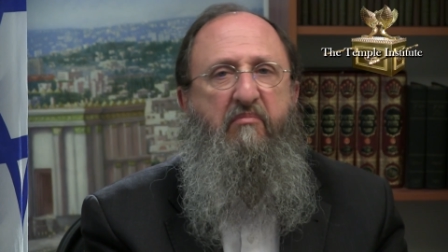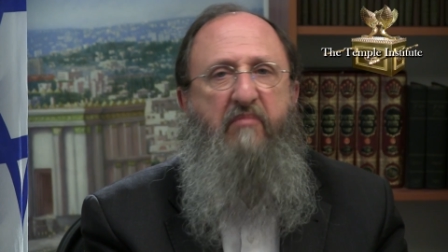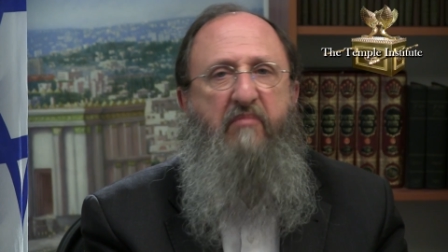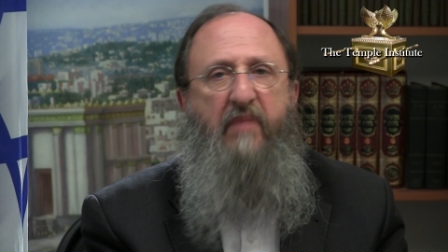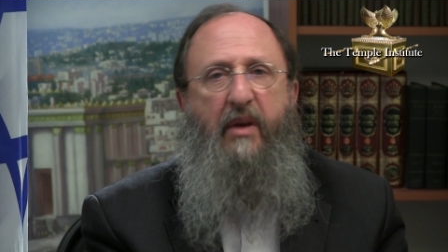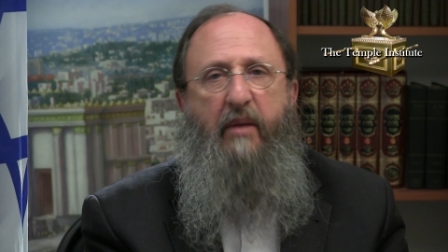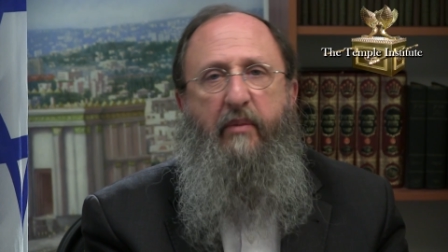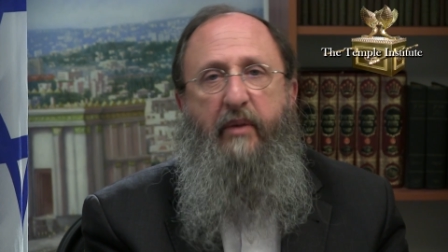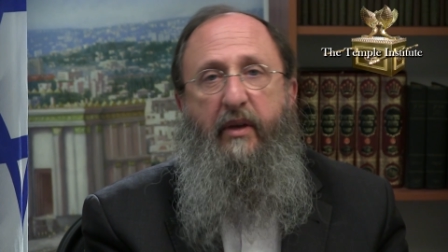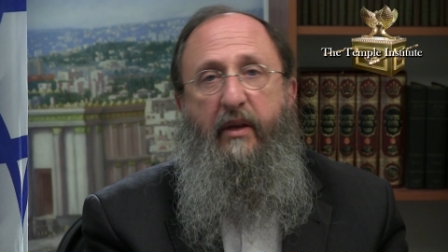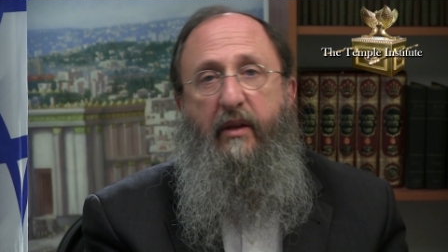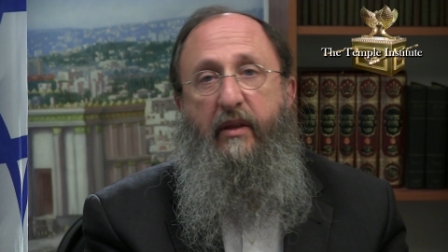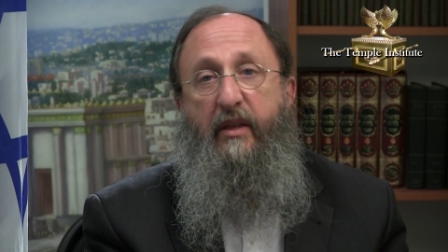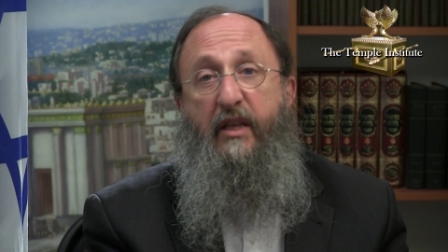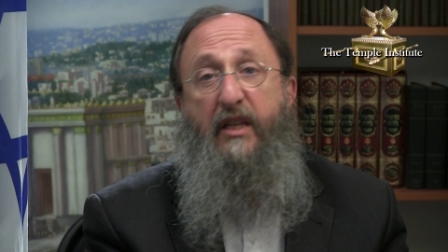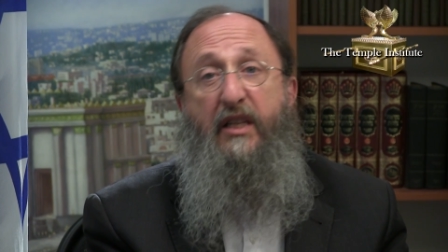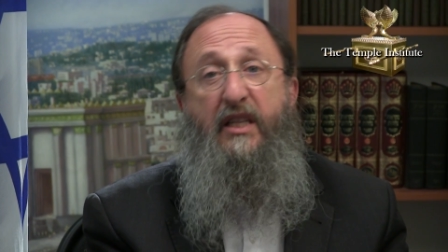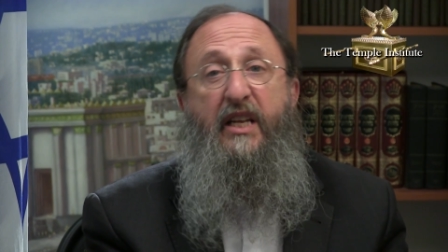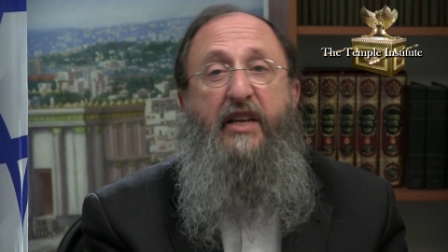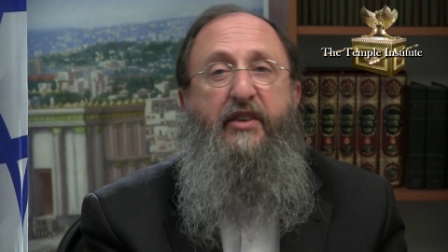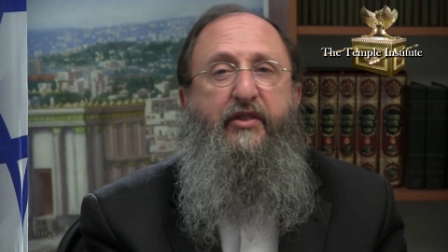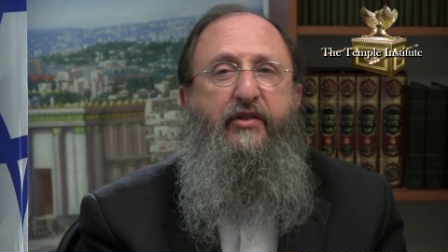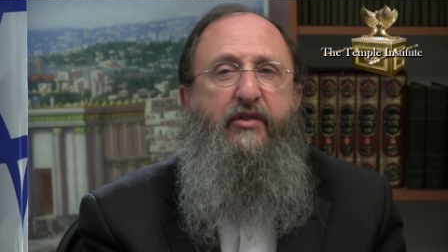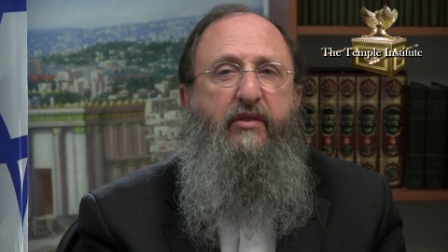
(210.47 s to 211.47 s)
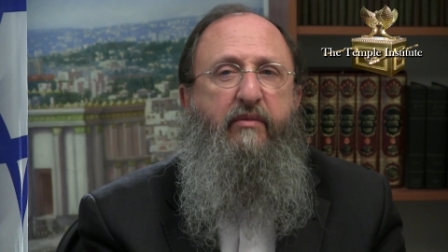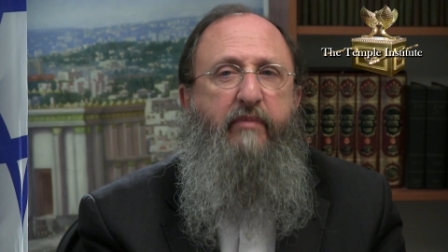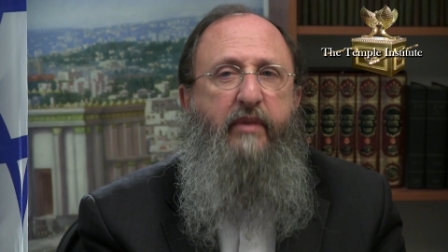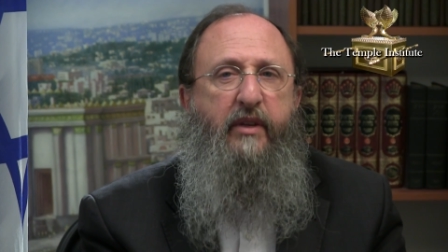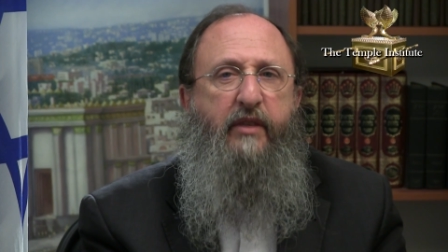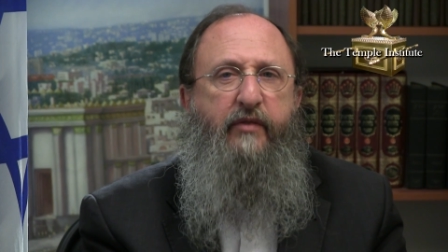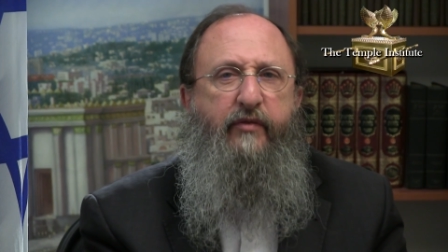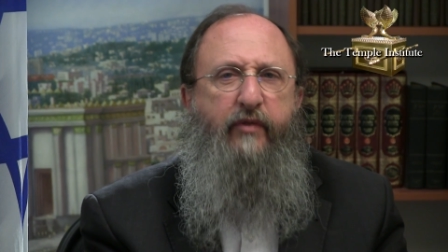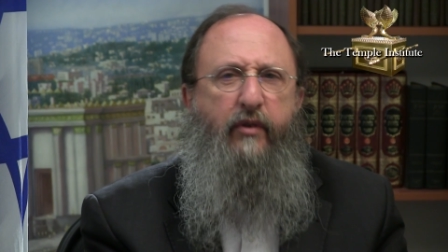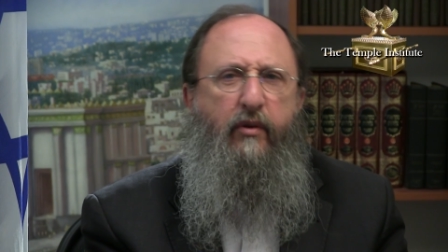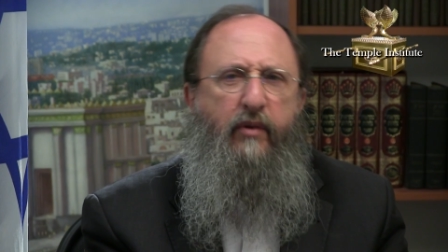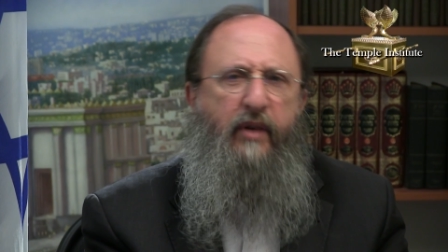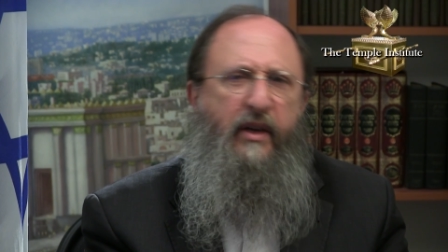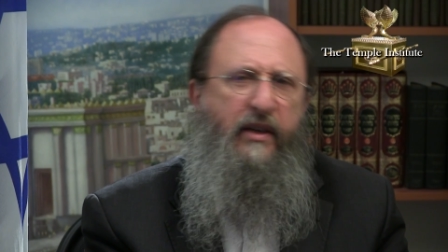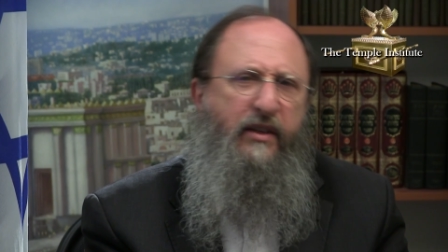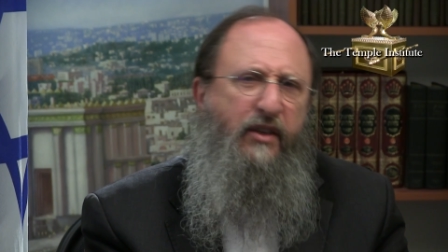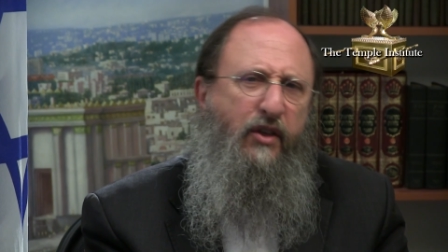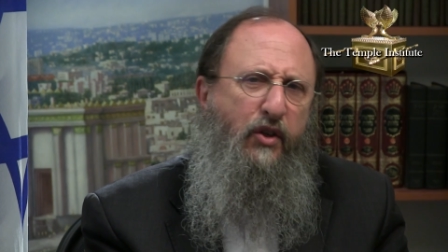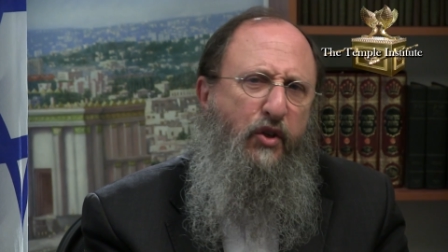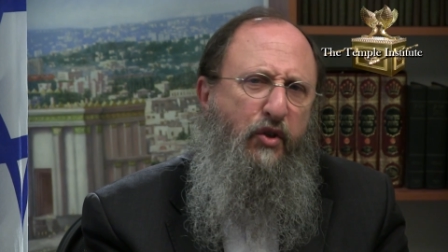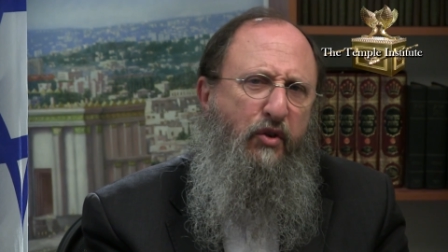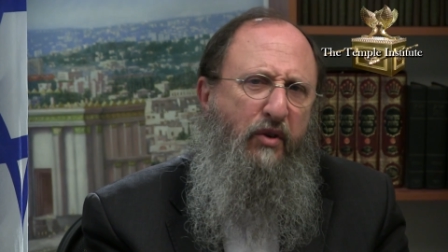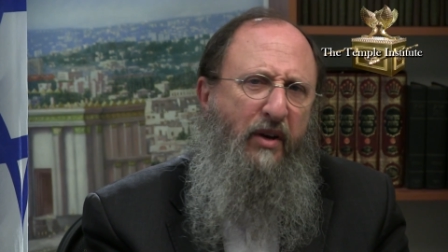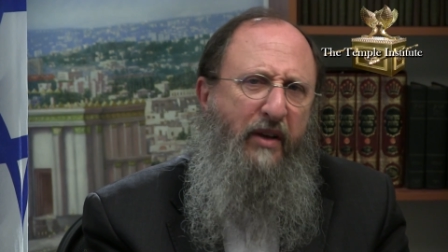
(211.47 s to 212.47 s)
maybe the lesser mitzvot, as a
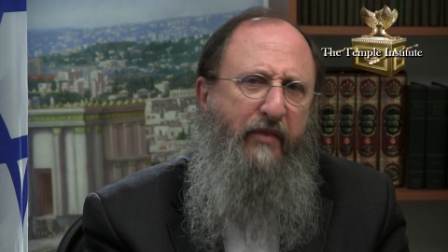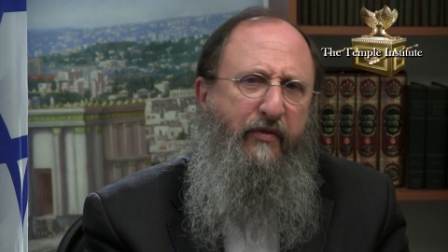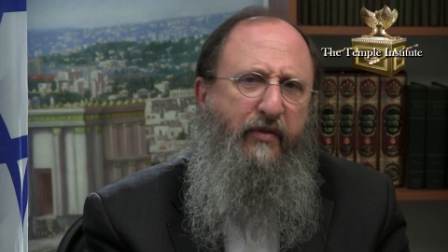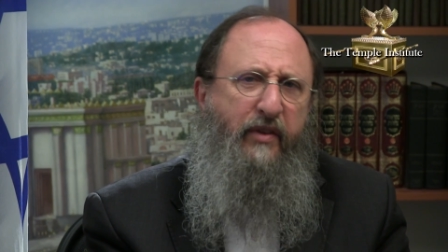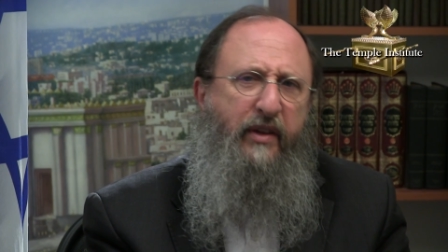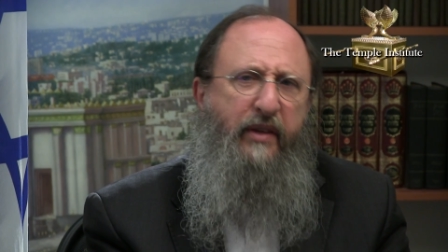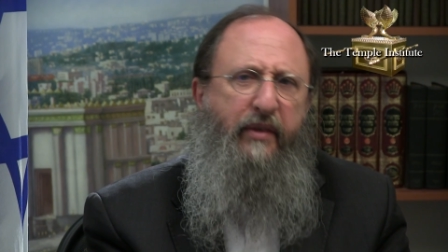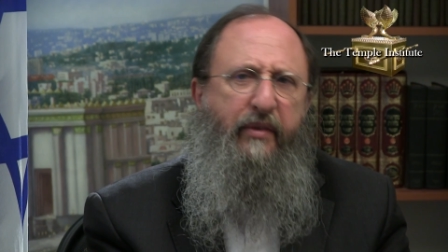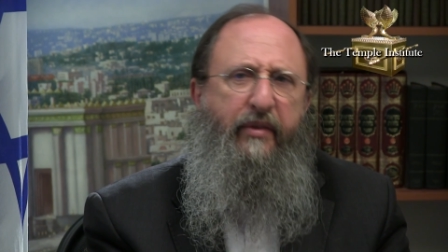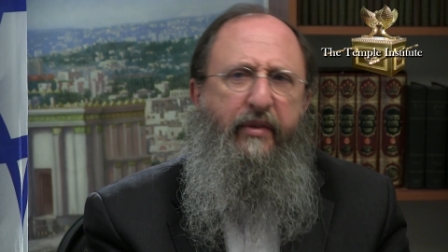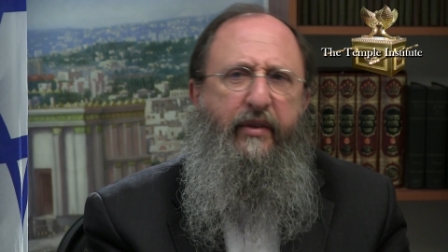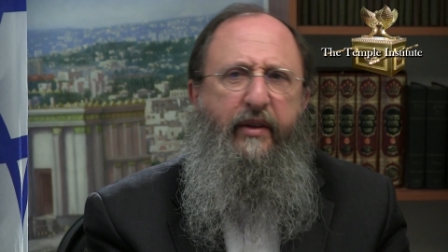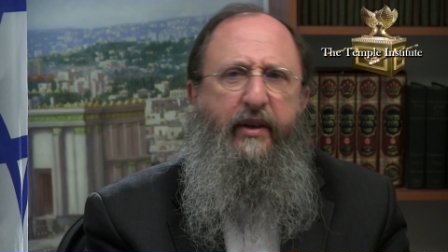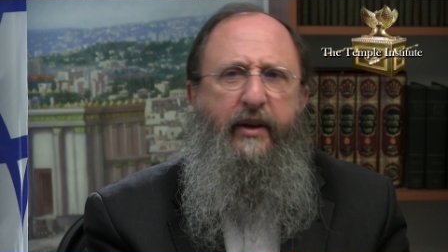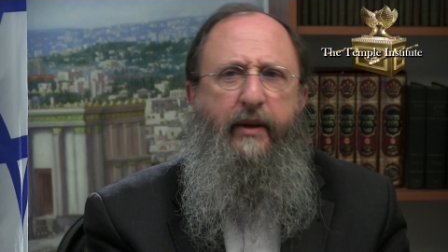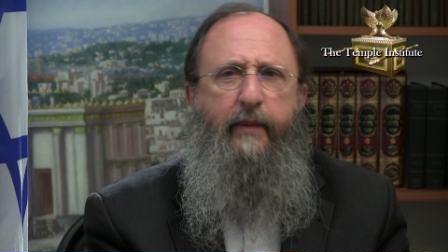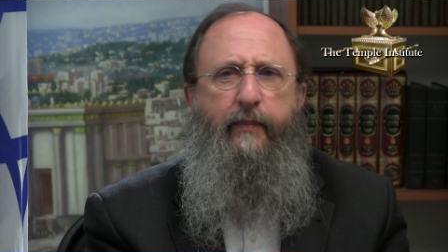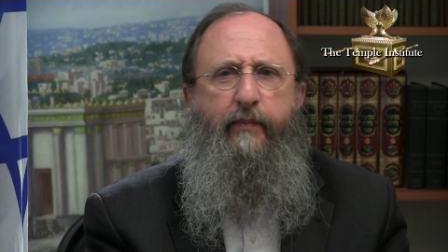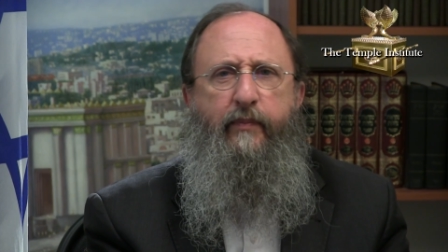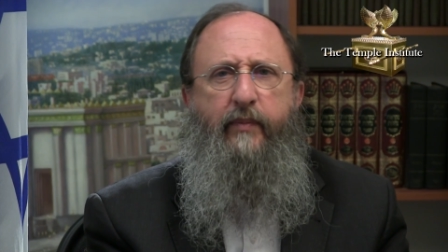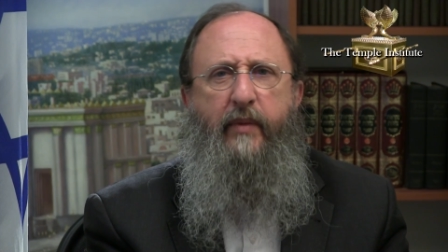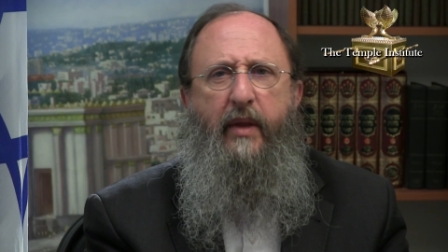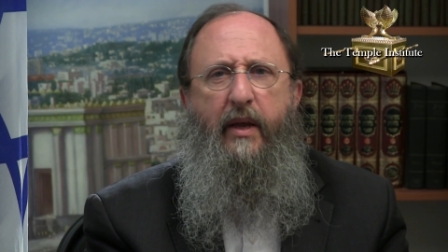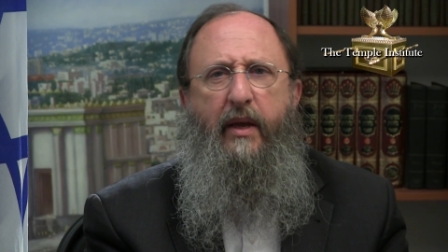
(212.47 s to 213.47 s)
trifling thing.